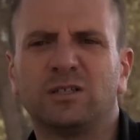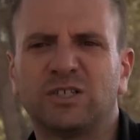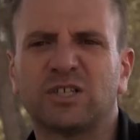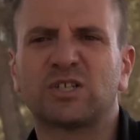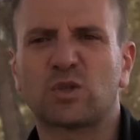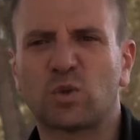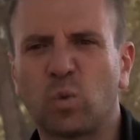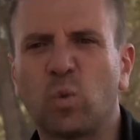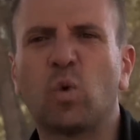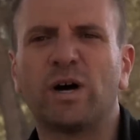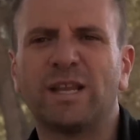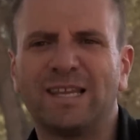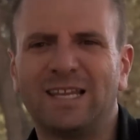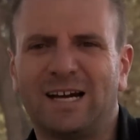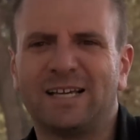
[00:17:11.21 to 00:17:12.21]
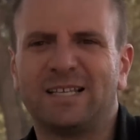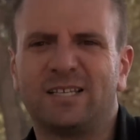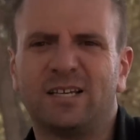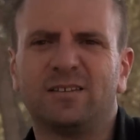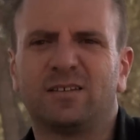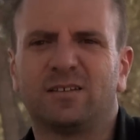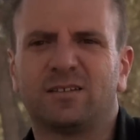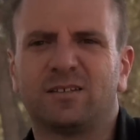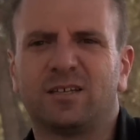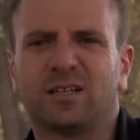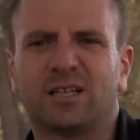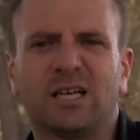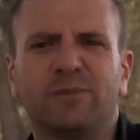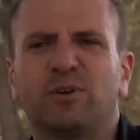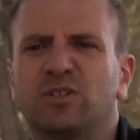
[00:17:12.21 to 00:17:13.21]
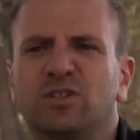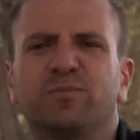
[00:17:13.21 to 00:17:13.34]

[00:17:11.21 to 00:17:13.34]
just one identity claiming